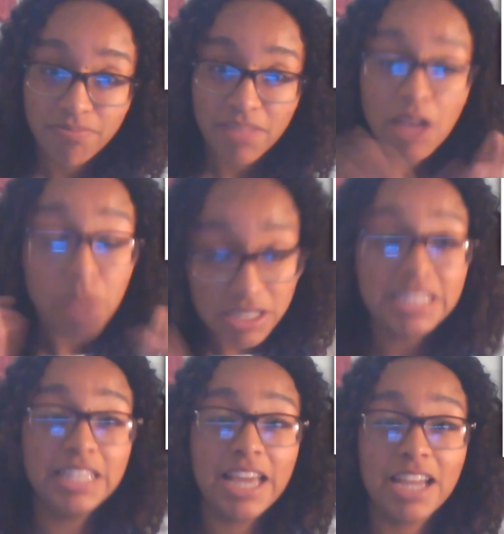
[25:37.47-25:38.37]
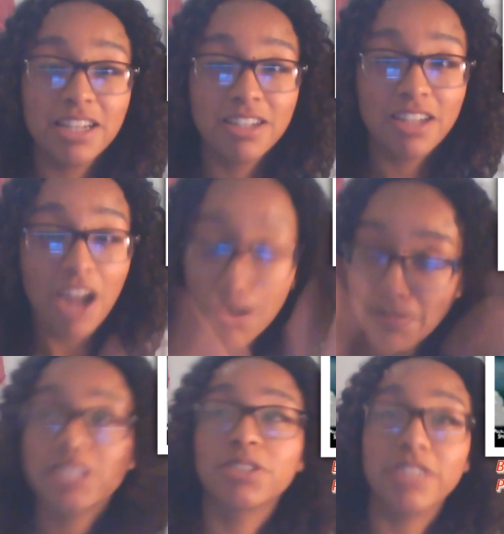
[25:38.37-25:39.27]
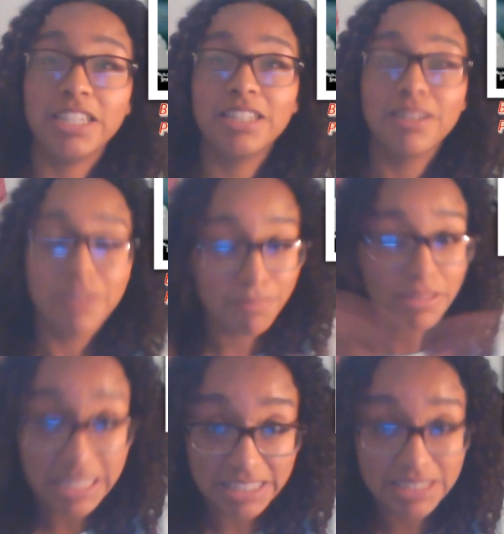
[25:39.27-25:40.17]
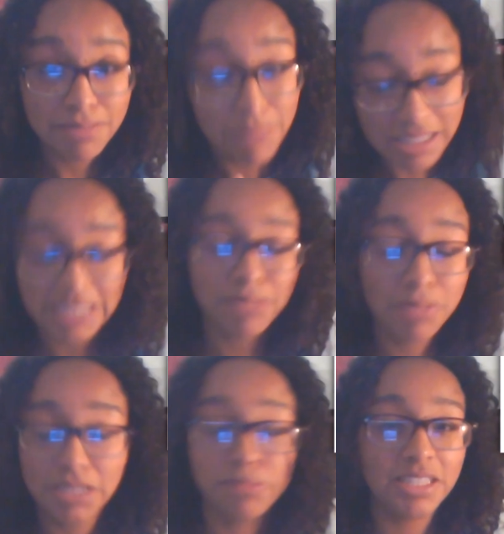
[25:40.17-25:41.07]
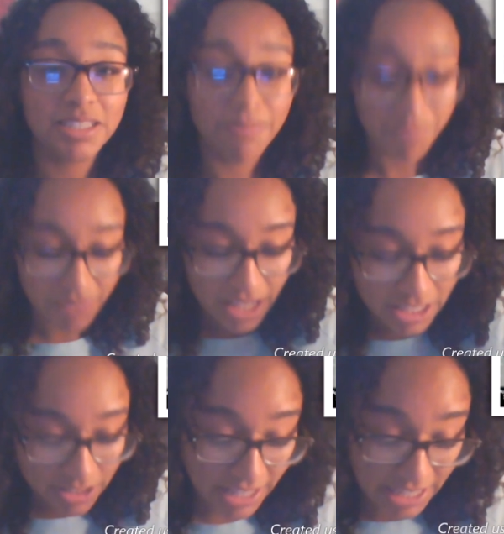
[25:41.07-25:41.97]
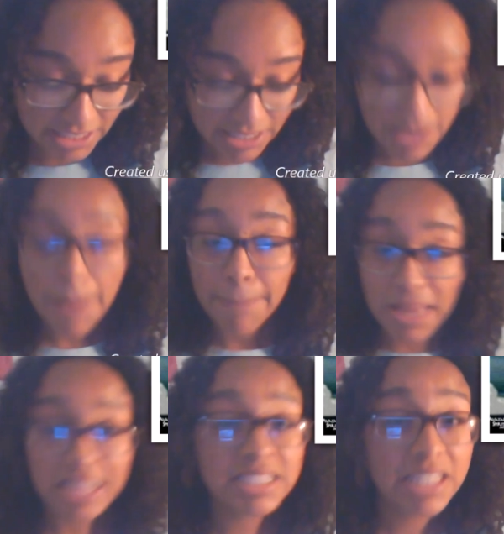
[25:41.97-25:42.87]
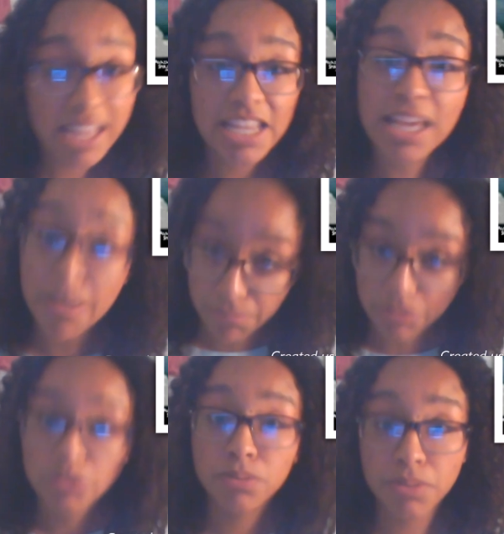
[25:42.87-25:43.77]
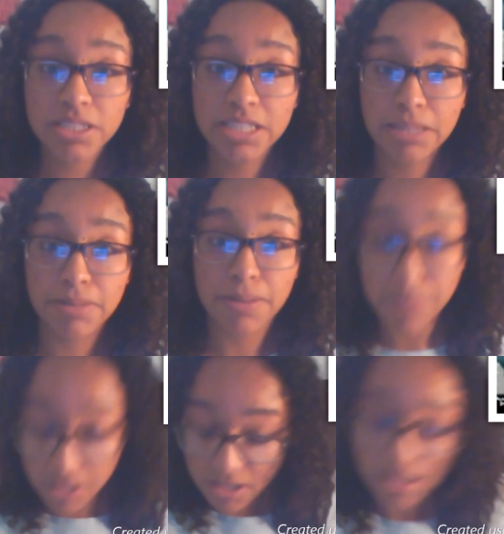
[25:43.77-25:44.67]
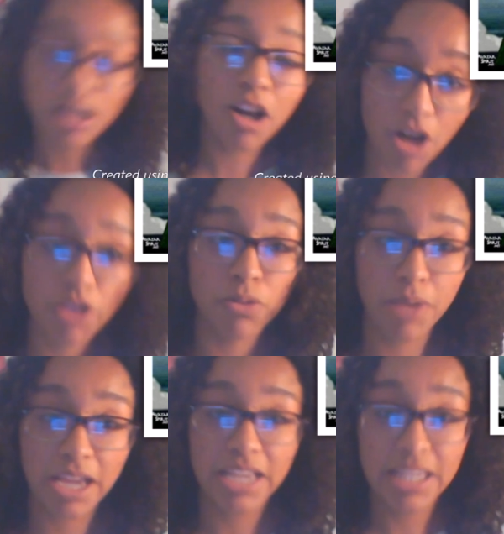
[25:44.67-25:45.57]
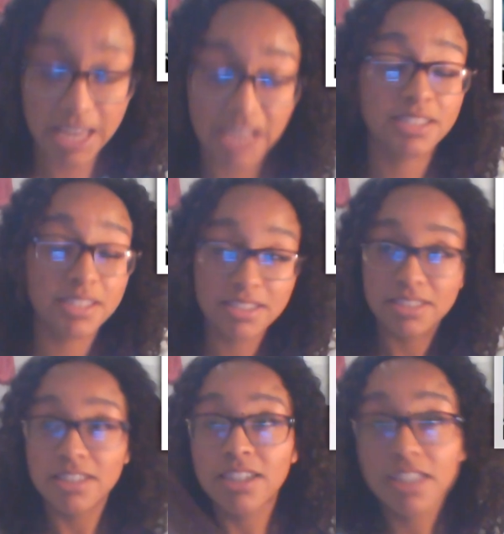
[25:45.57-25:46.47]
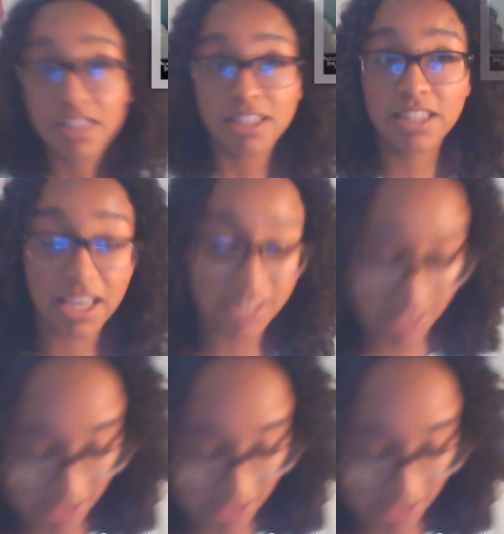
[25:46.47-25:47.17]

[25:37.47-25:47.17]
I want to see that on my screen. Please, please, please, please. So yes, Painted Lady and Blue Spirit team up. All the way. Yes. Yes.